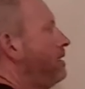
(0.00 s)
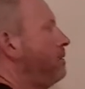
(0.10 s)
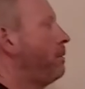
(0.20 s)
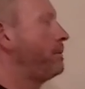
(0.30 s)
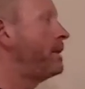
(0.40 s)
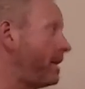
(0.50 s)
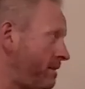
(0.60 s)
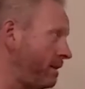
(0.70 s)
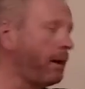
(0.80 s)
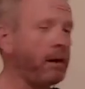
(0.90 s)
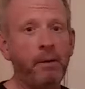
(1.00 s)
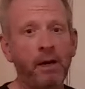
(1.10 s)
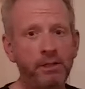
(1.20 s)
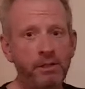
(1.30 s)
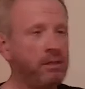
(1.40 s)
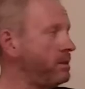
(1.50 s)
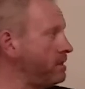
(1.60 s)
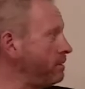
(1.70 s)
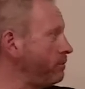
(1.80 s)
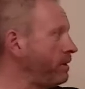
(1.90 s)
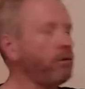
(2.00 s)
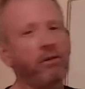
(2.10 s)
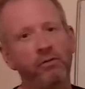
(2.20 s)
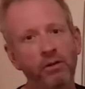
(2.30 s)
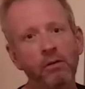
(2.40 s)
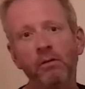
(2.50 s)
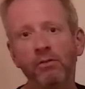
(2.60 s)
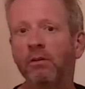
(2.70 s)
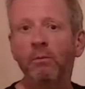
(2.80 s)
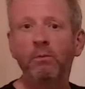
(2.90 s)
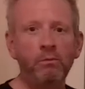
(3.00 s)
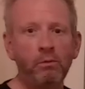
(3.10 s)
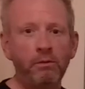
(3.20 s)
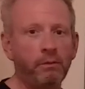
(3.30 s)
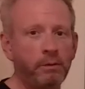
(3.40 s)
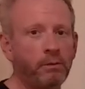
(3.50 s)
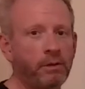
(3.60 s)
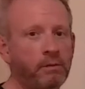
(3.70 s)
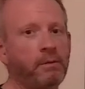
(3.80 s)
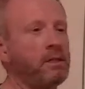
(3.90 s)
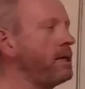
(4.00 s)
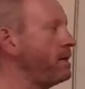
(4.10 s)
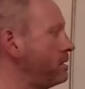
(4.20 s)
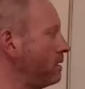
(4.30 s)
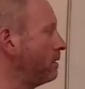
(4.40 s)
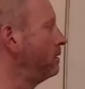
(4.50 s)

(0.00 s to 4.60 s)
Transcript: Remember the nice thing about homogeneous systems, right? They're all 0, so whatever we do with them, they stay 0.